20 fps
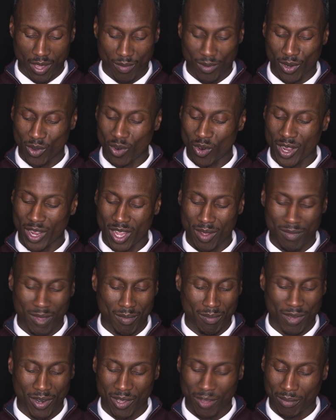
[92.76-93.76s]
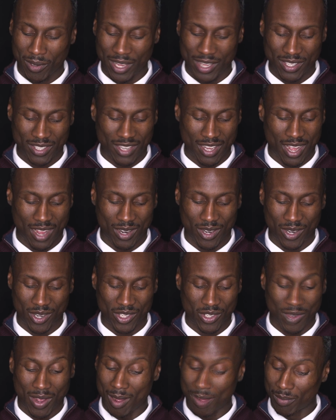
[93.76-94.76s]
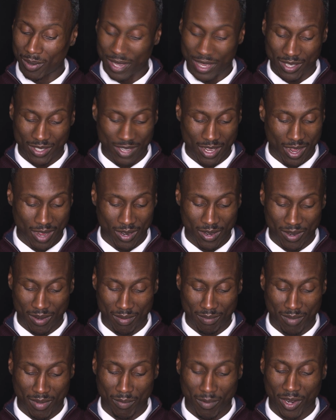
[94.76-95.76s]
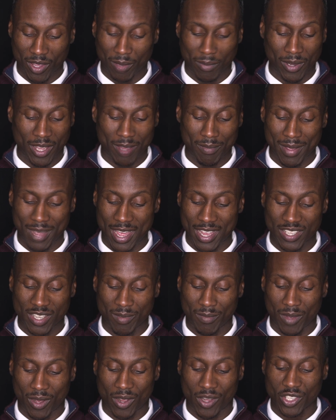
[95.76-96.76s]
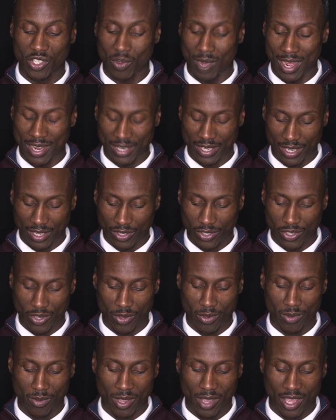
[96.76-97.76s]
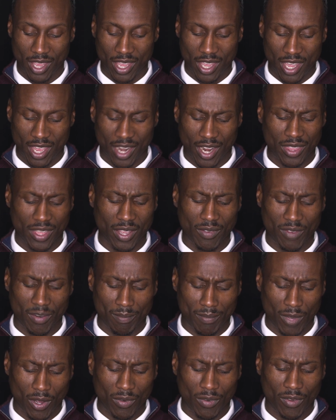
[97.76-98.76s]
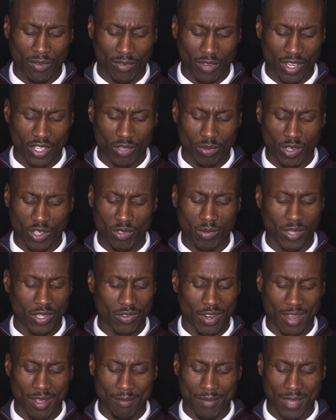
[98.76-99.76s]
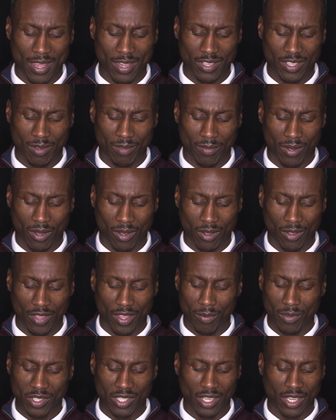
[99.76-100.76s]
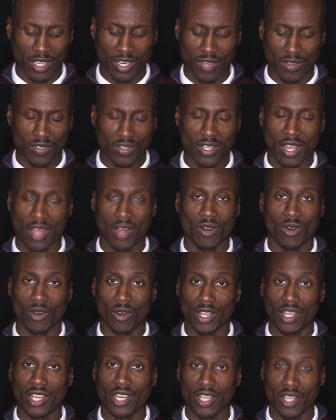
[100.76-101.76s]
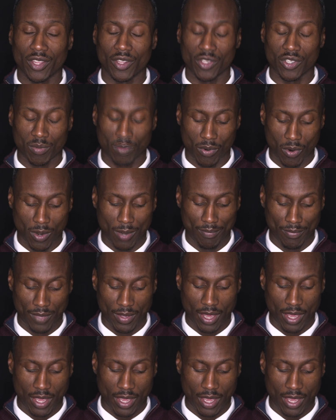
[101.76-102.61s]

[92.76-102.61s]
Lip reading: But growing up, my brother played soccer, so I played soccer. My brother played basketball, so I did too. And I think for both of us, once we tried basketball, that was the end of soccer or any other sport.